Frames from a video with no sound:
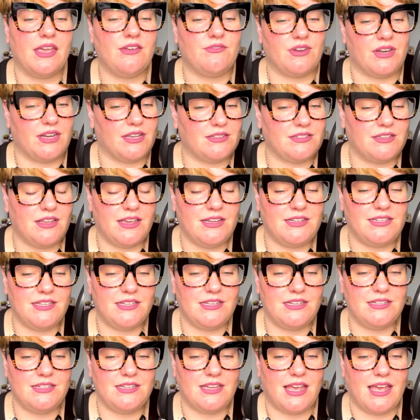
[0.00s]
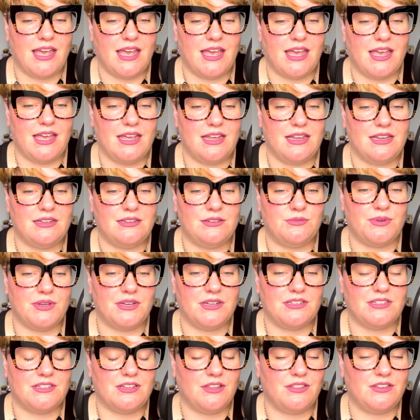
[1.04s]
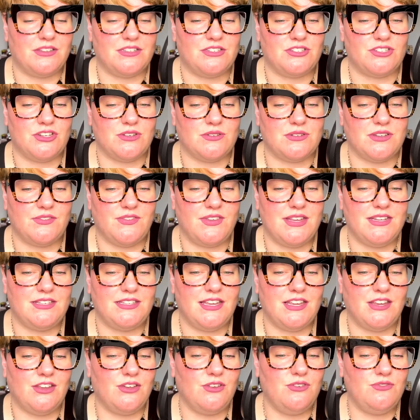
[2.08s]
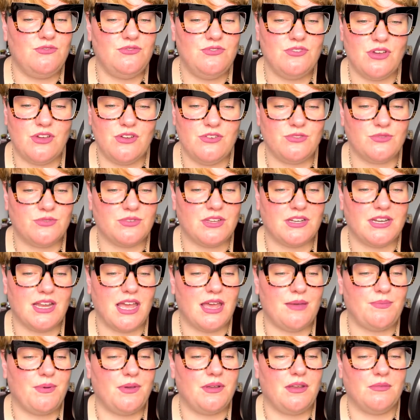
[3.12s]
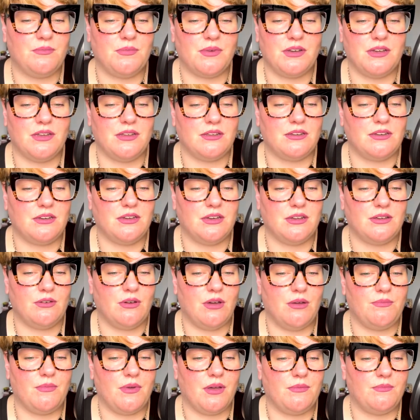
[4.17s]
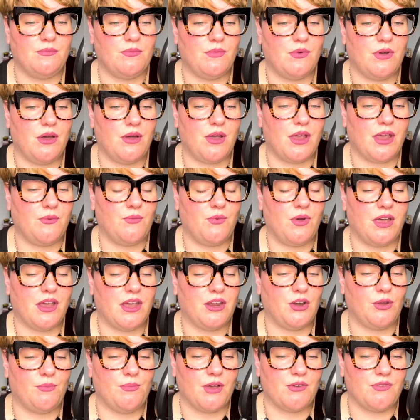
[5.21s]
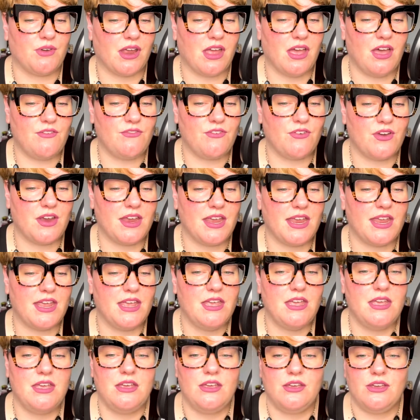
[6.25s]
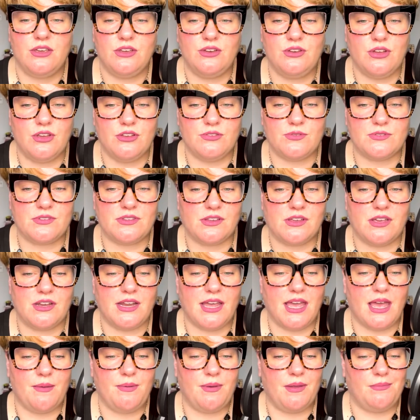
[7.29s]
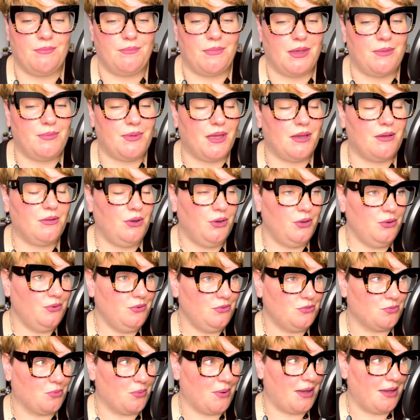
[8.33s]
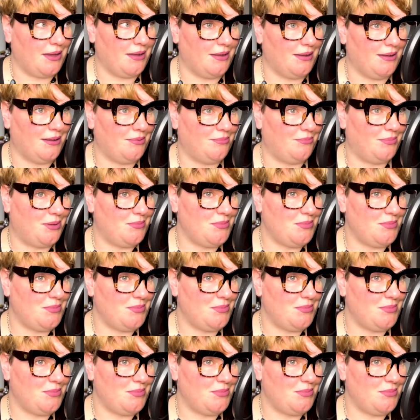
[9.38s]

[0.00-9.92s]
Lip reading: get really excited and we're going to start this intuitive eating. Who knows what's going to happen? I'm working on my recovery. Who knows what's going to happen? Maybe I'll lose weight.